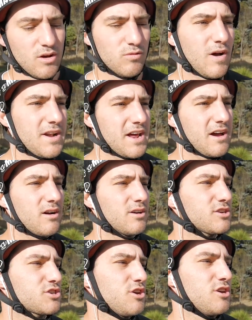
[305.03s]
Right now, I'm
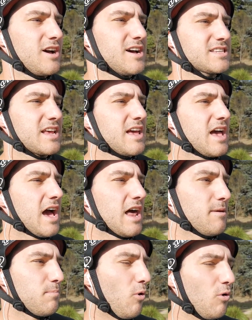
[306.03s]
going to show you guys an
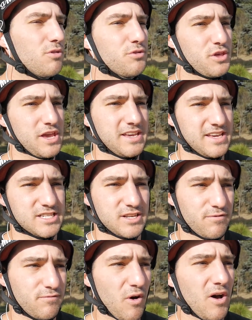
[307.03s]
important thing is to
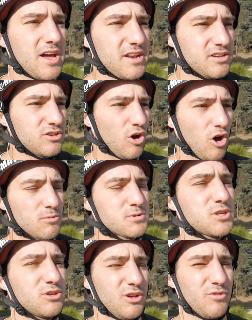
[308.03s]
find your
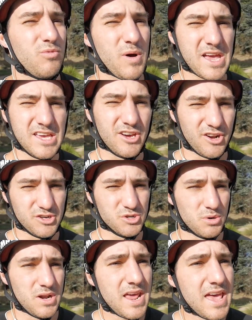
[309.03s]
obstacle of where you're going to
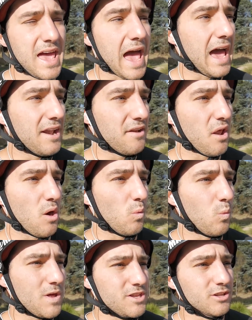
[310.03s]
do it, and
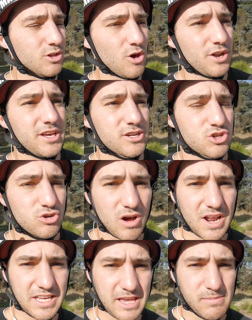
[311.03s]
when you're learning it,
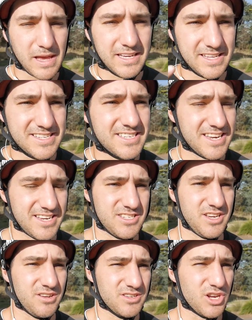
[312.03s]
try to keep that consistent.